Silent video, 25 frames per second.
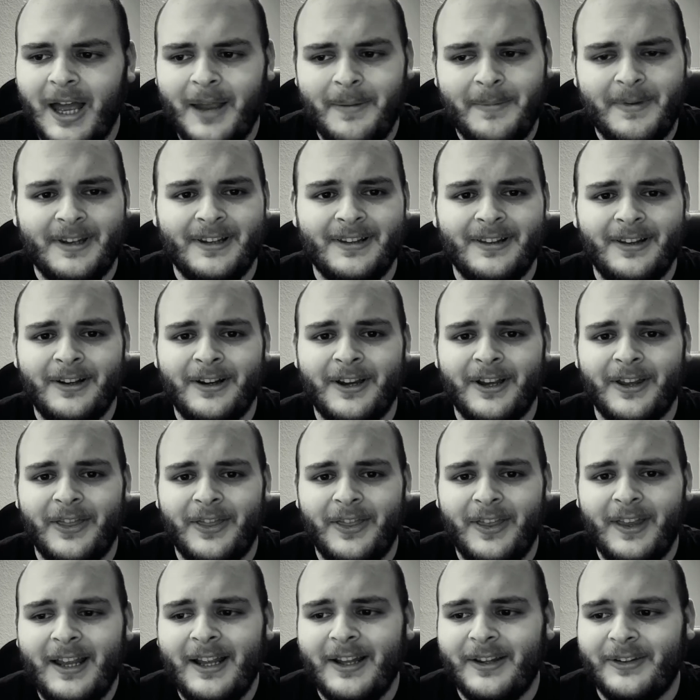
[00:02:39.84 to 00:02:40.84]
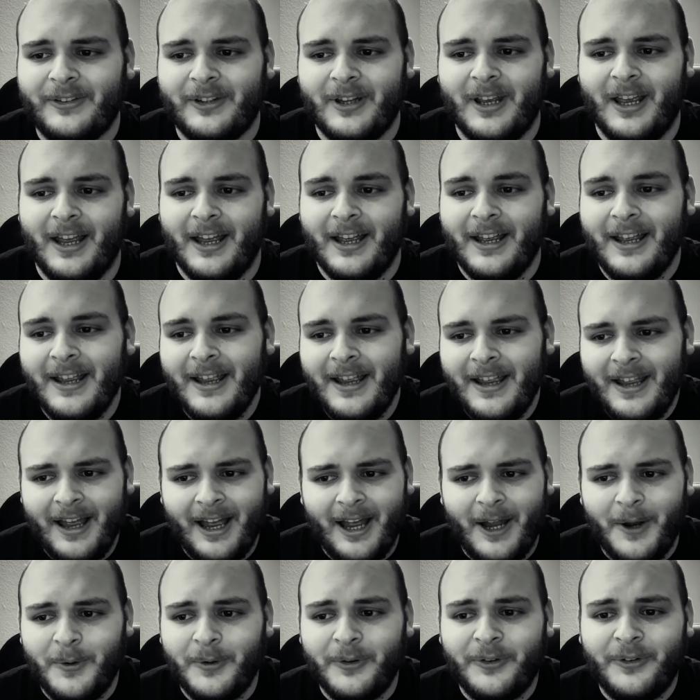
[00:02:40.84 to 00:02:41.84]
I mean, look at this.
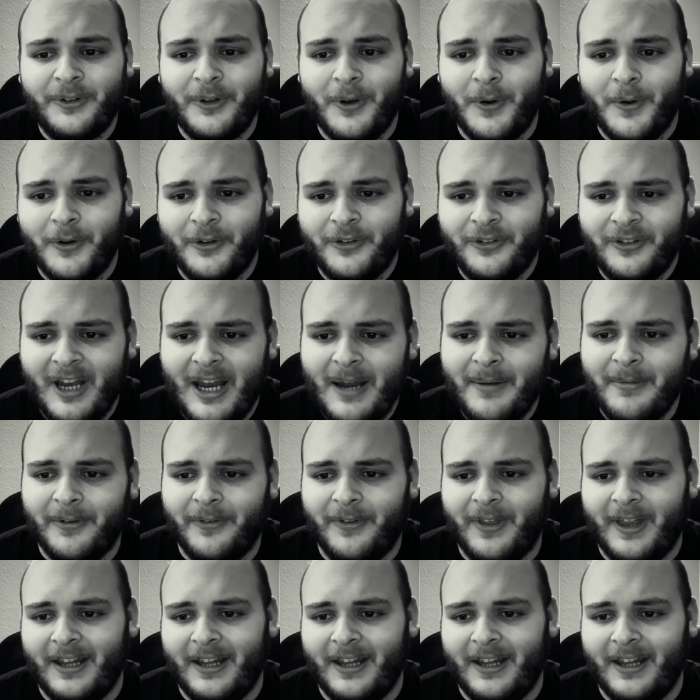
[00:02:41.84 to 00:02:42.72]
I was so ashamed of